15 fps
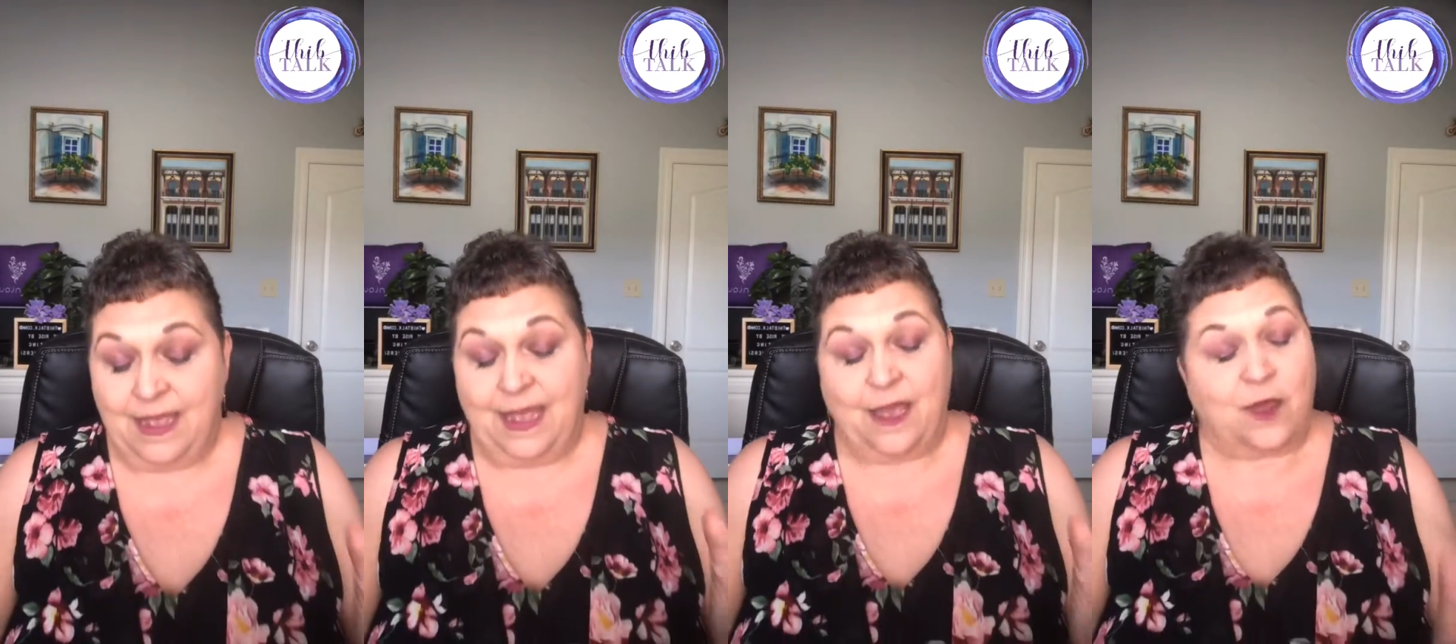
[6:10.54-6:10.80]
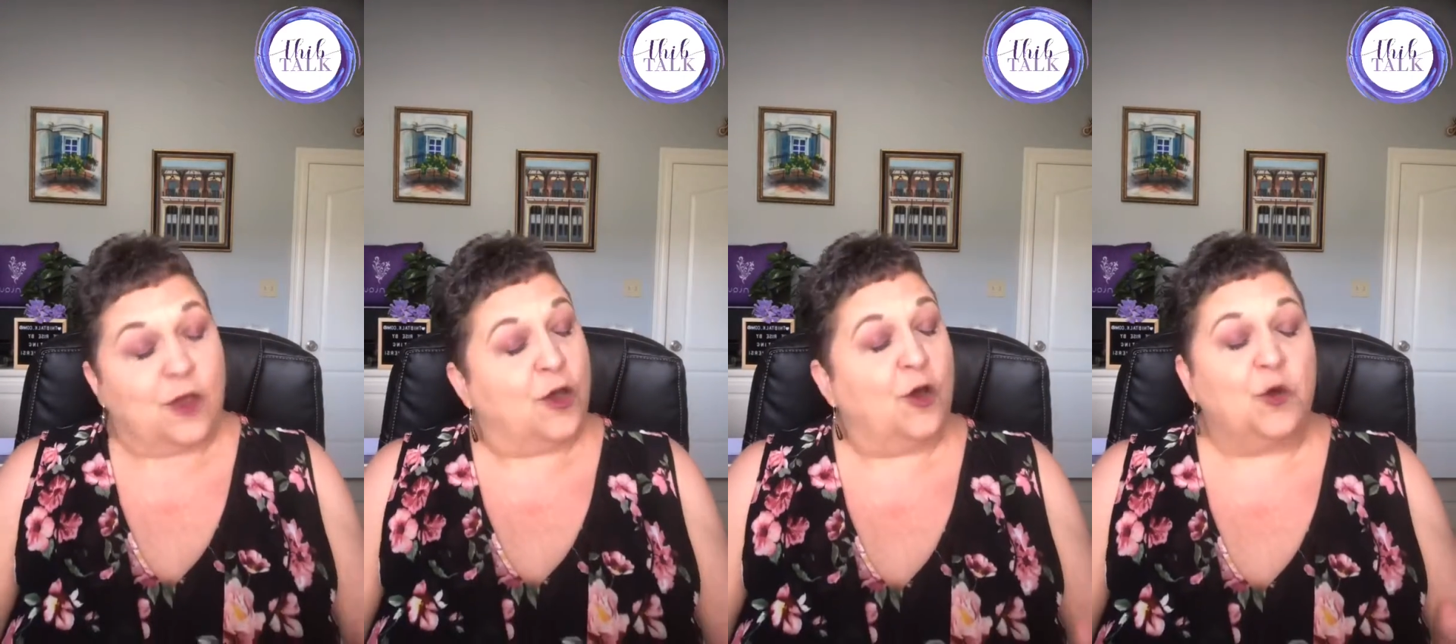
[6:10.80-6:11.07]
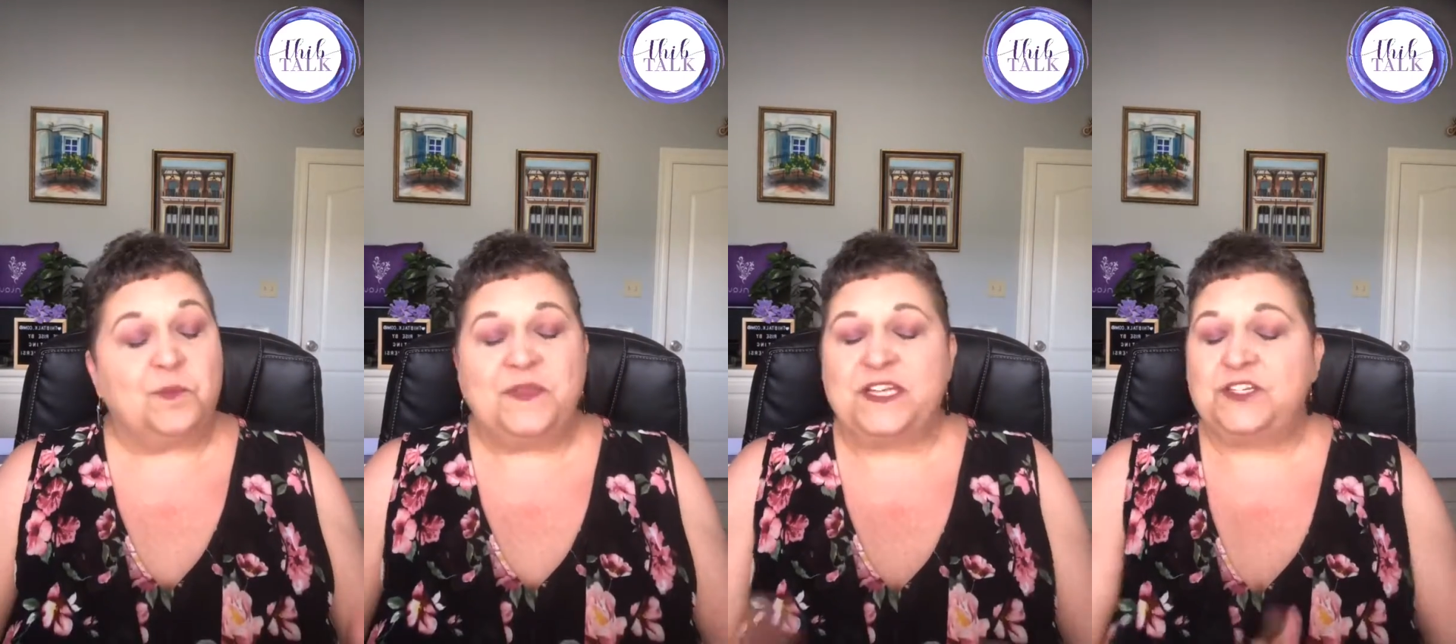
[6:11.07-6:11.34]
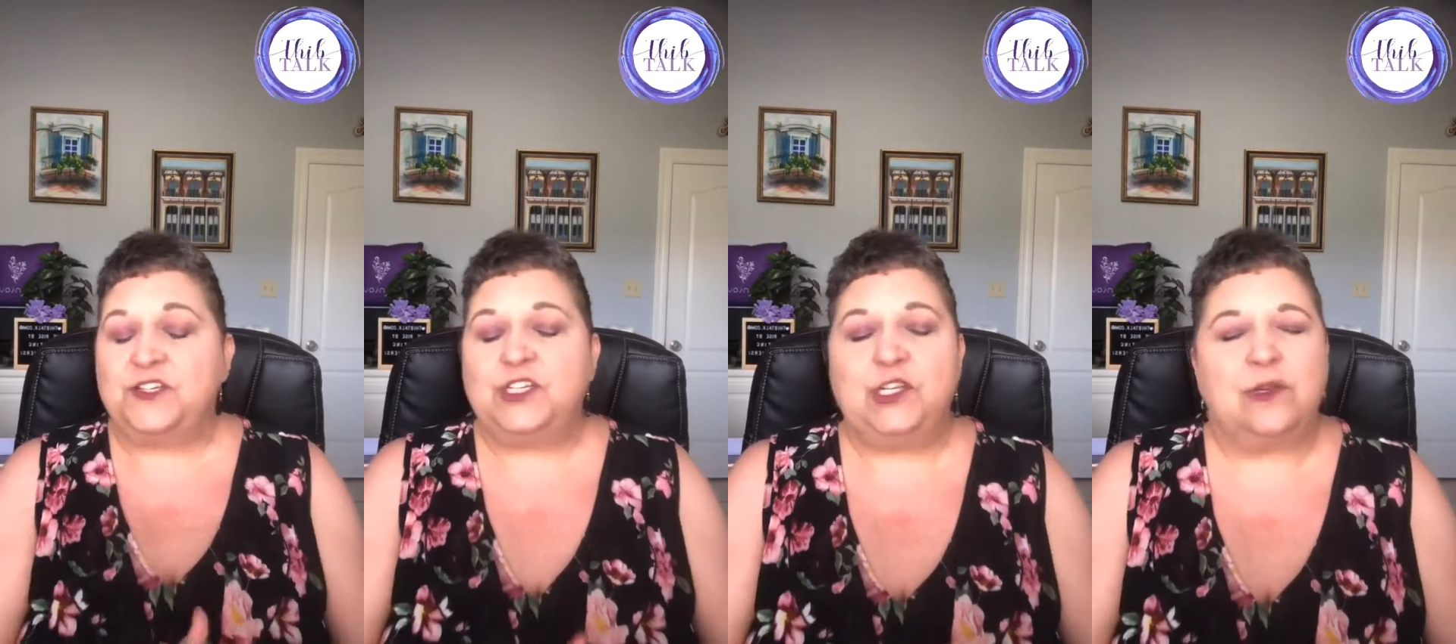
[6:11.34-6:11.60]
Hope
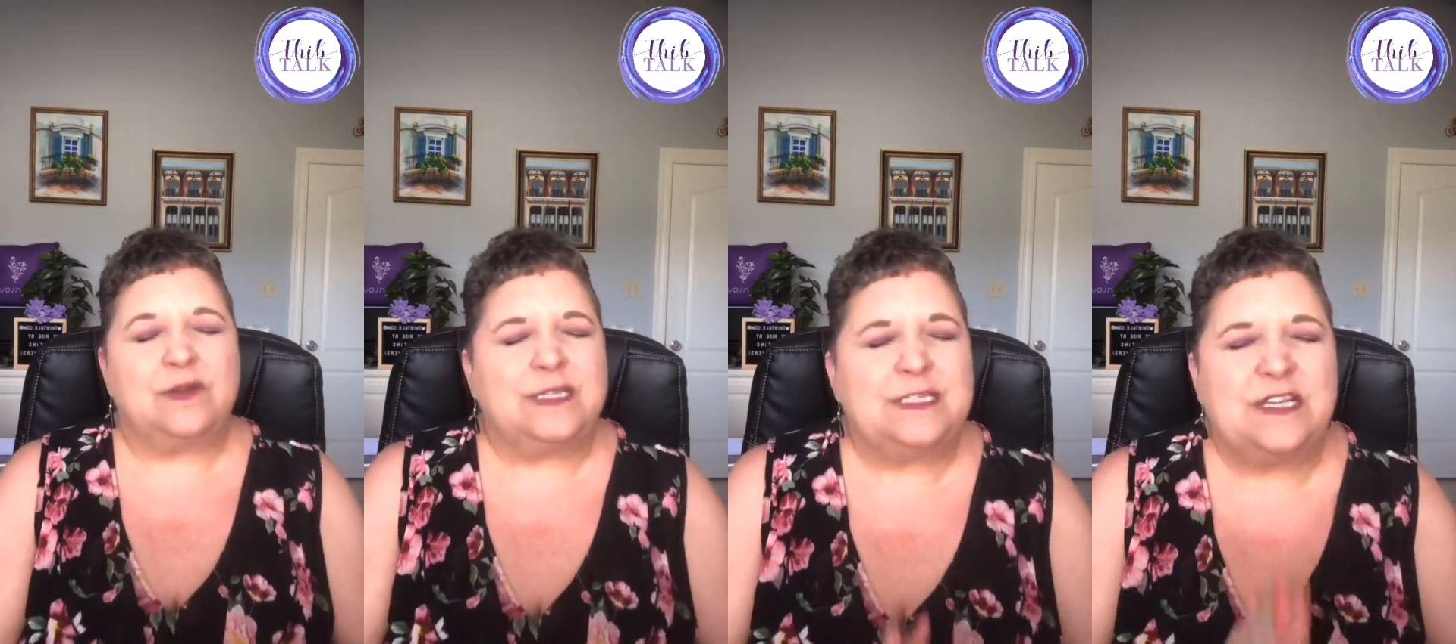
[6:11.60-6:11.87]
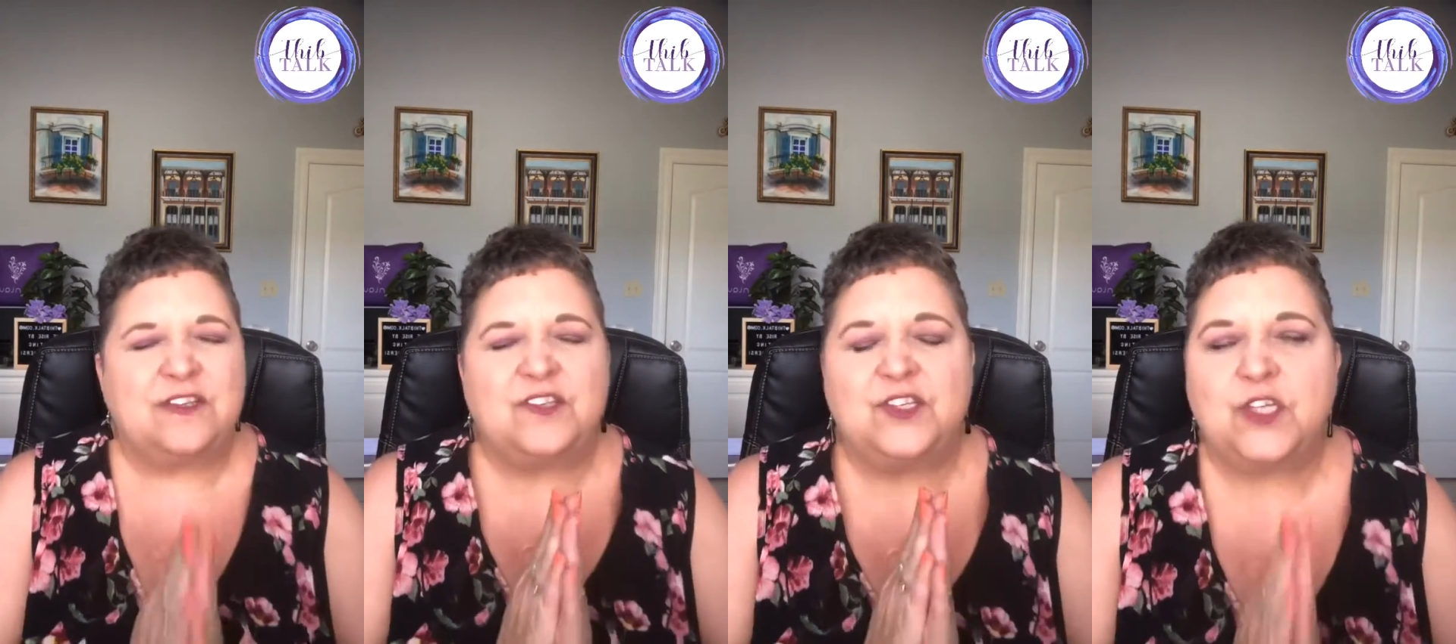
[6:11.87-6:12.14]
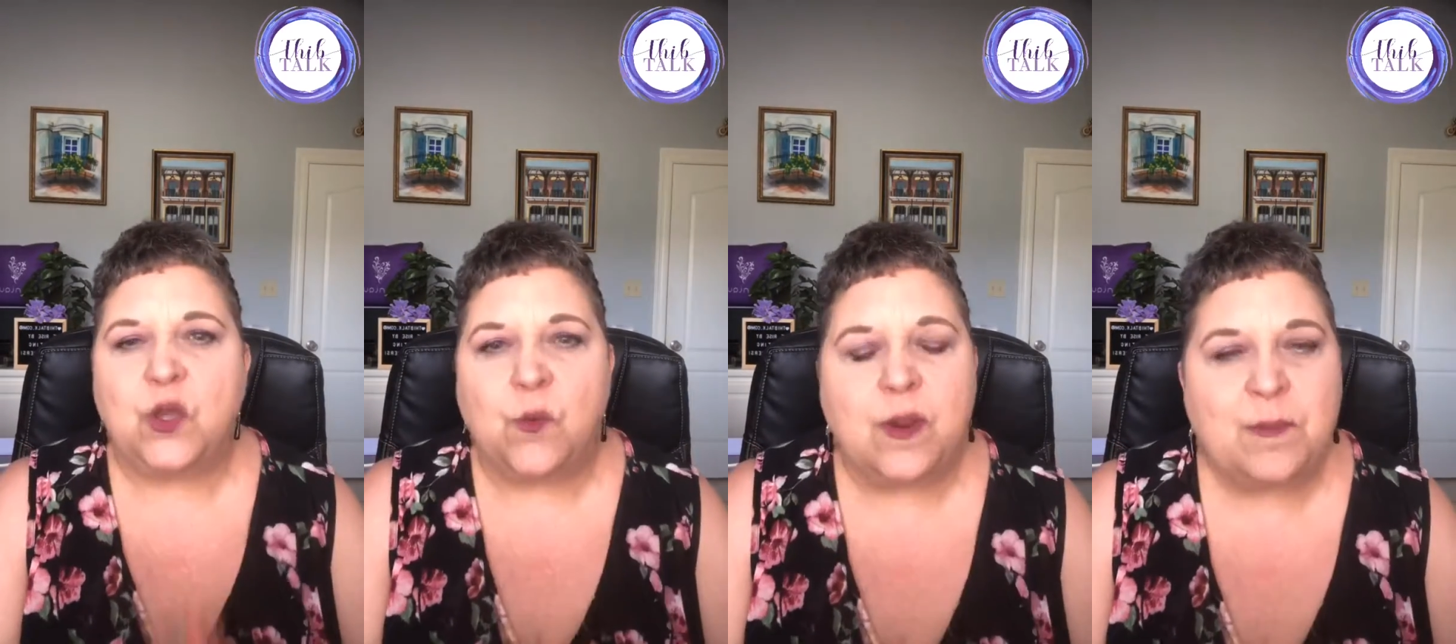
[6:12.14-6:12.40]
that you do, because it's so